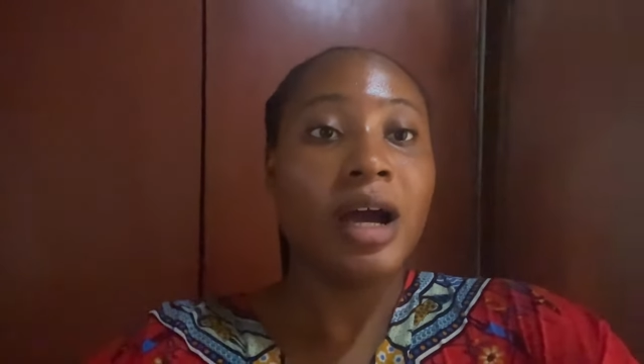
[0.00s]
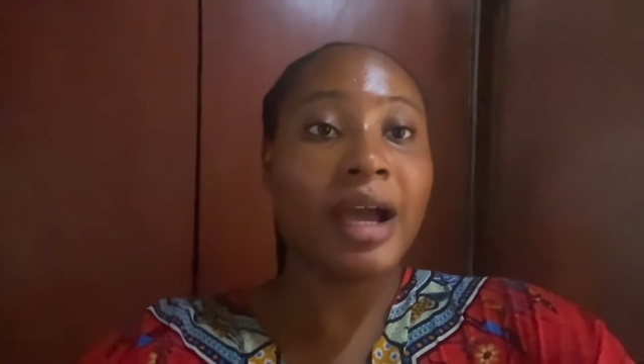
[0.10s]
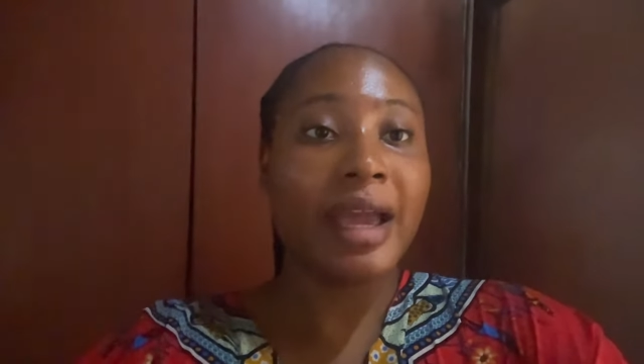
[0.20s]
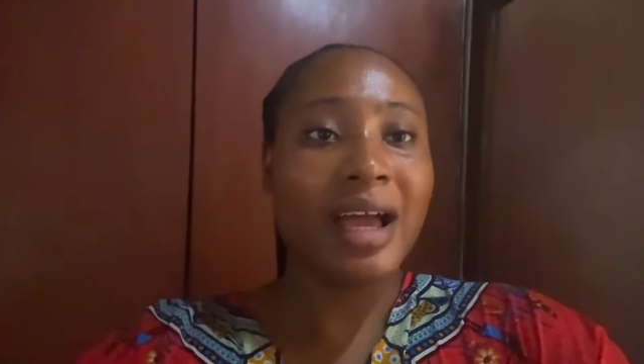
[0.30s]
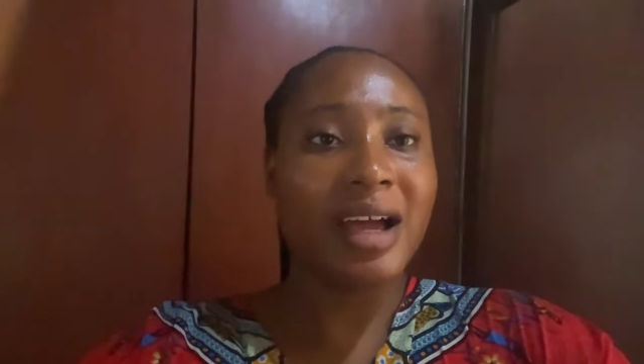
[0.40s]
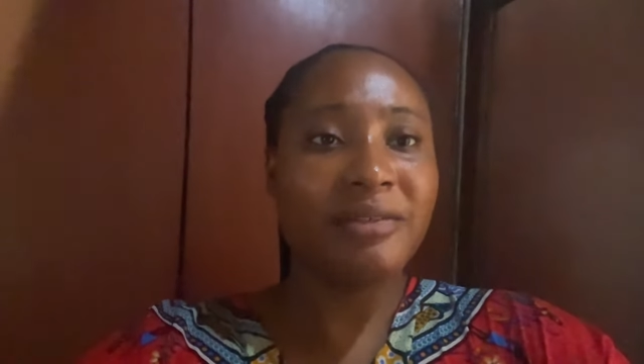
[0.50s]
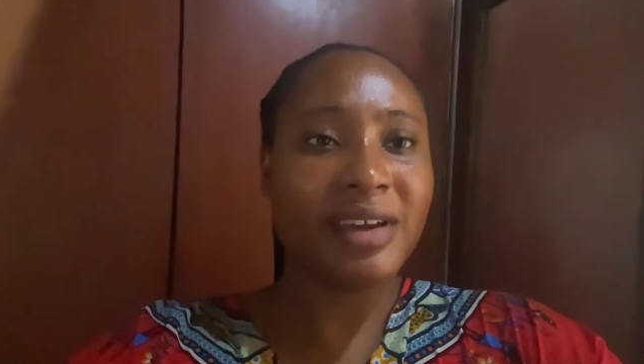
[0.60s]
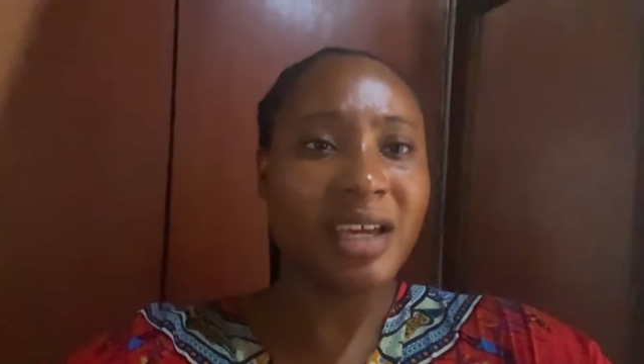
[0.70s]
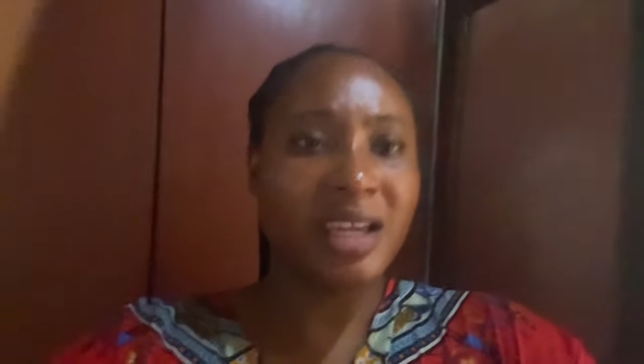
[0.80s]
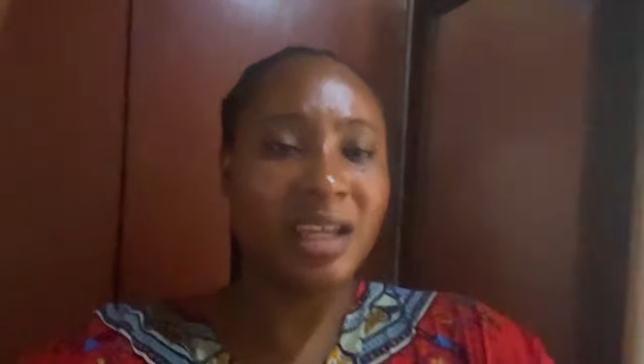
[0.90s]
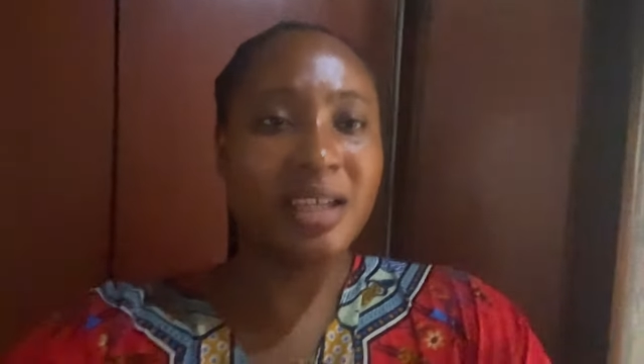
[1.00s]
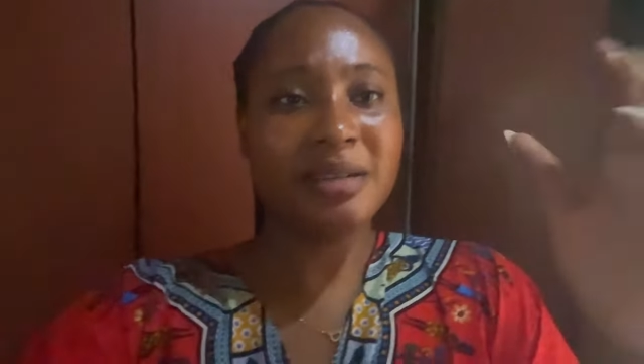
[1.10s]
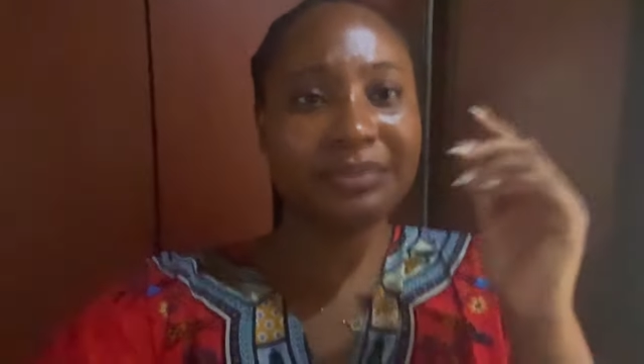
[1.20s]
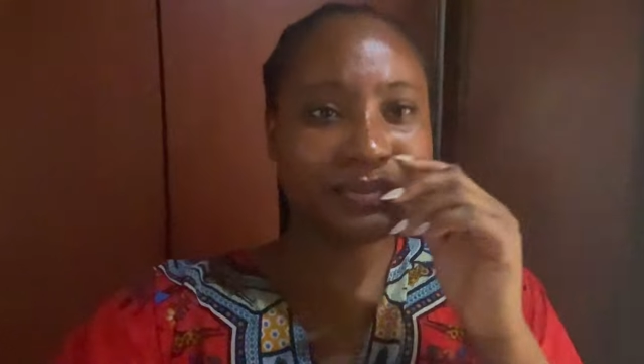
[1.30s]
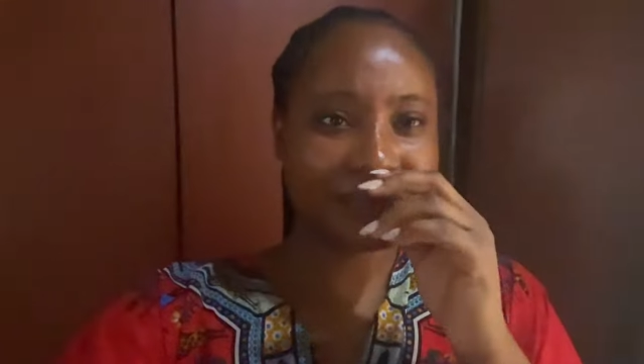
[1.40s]
I have
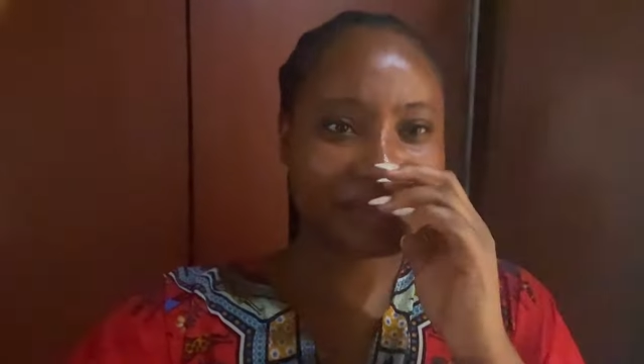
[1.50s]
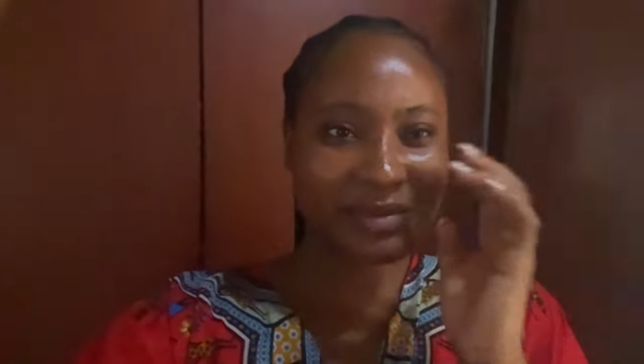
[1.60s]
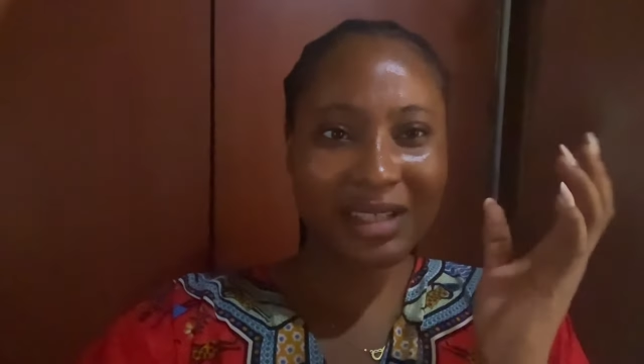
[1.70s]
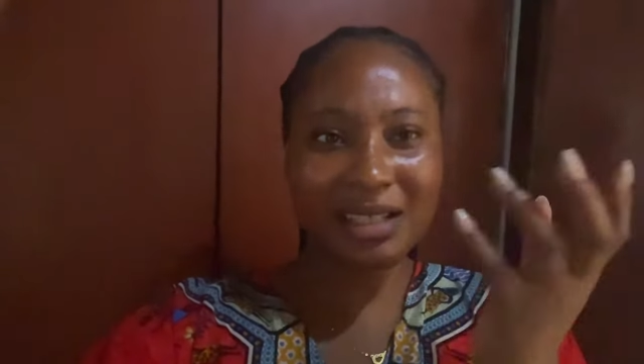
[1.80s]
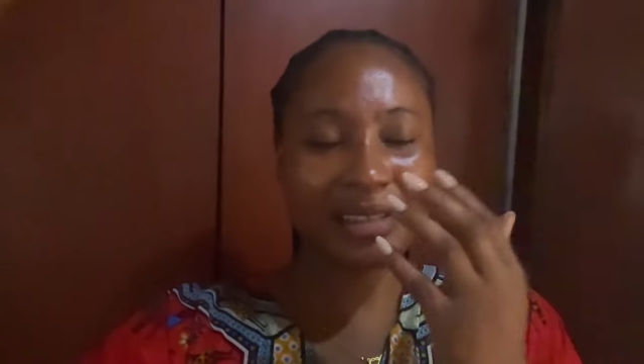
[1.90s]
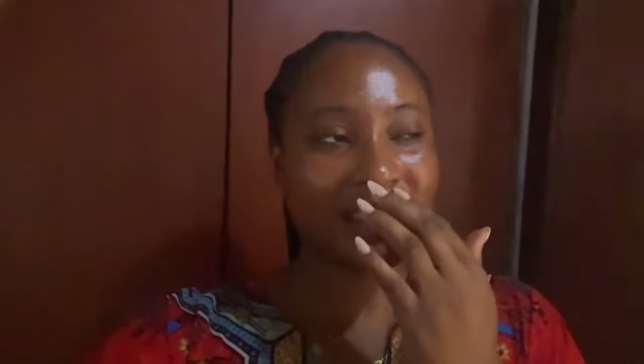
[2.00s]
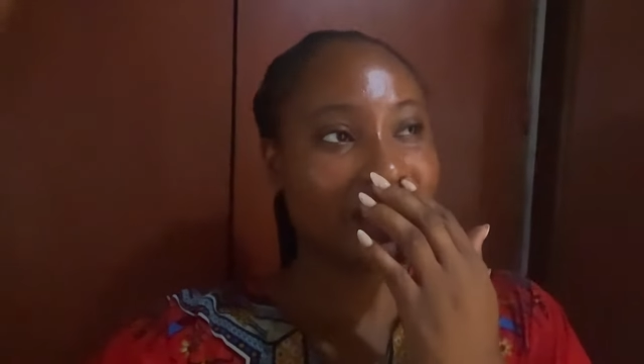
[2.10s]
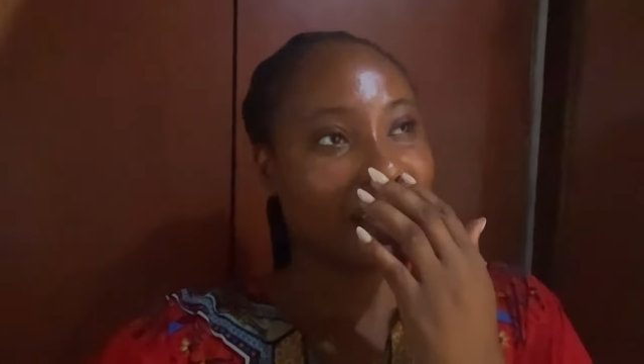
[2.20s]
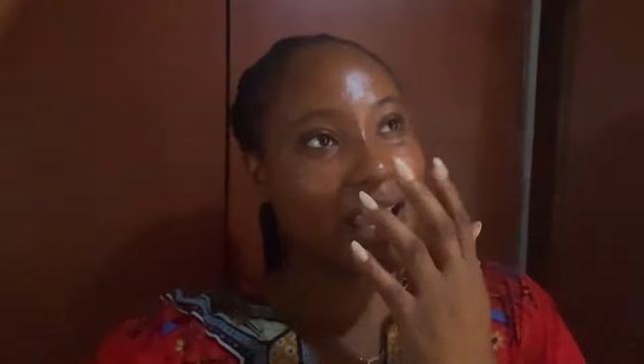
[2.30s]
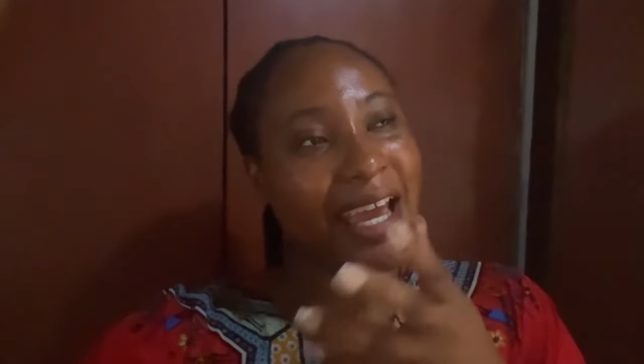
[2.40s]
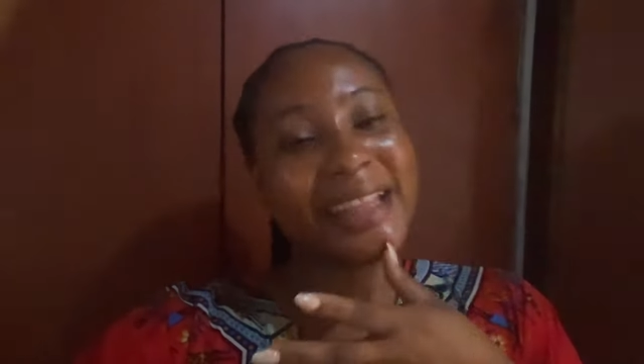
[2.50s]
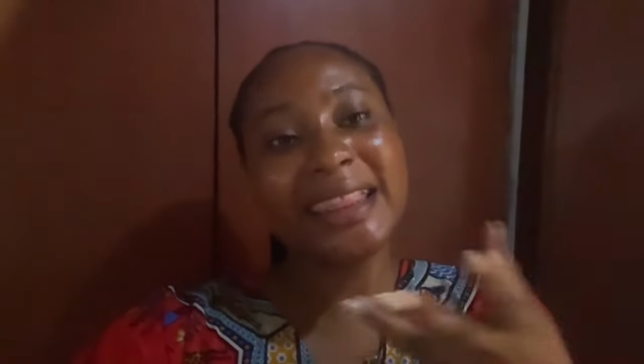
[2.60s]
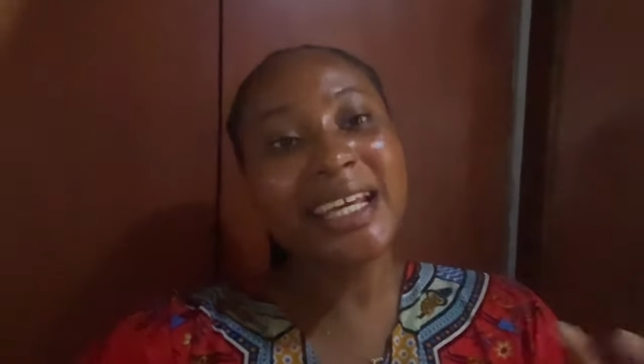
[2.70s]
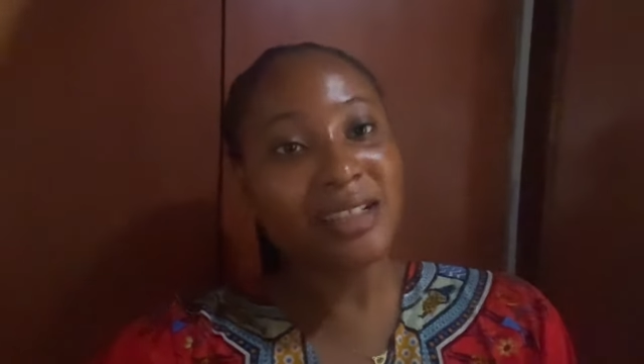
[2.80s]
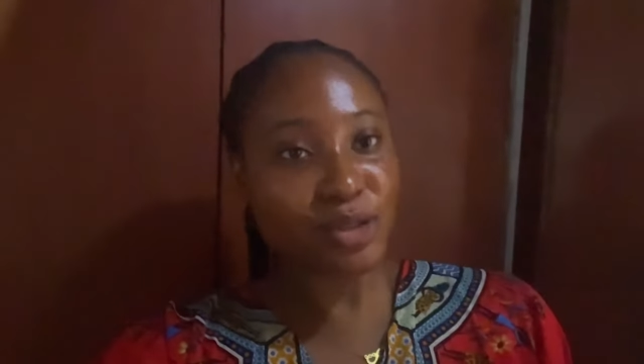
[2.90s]
a
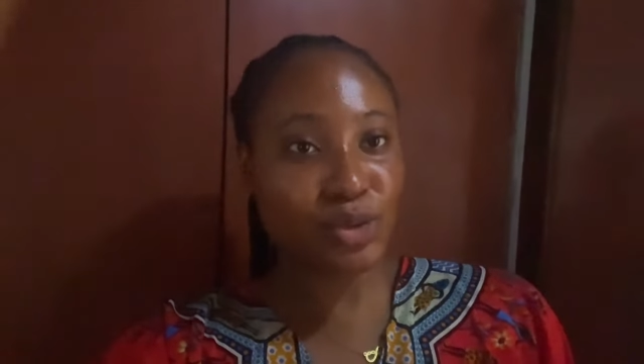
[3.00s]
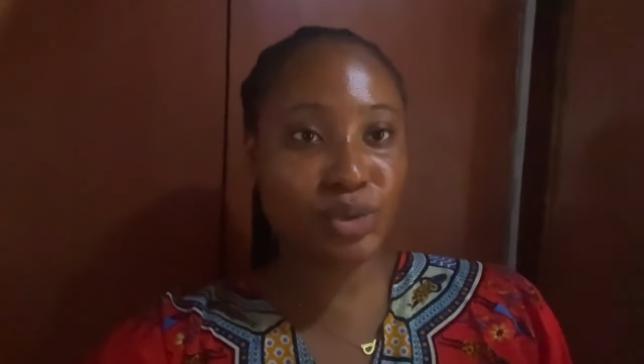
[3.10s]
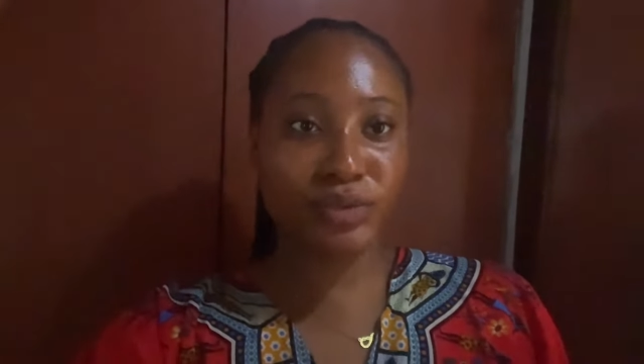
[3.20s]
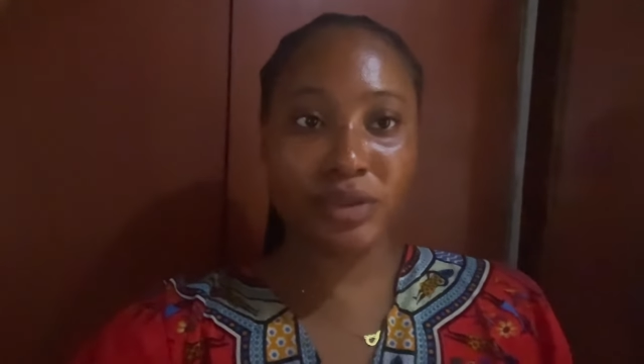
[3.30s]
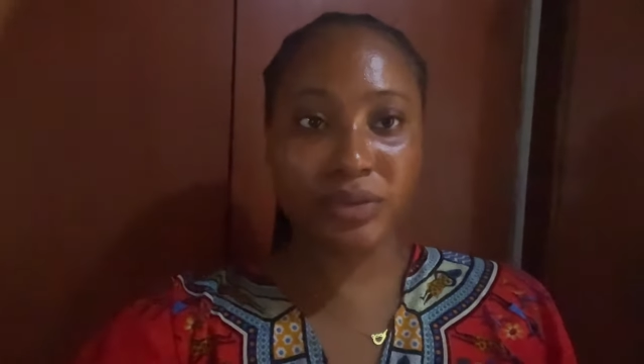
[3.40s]
thing to do for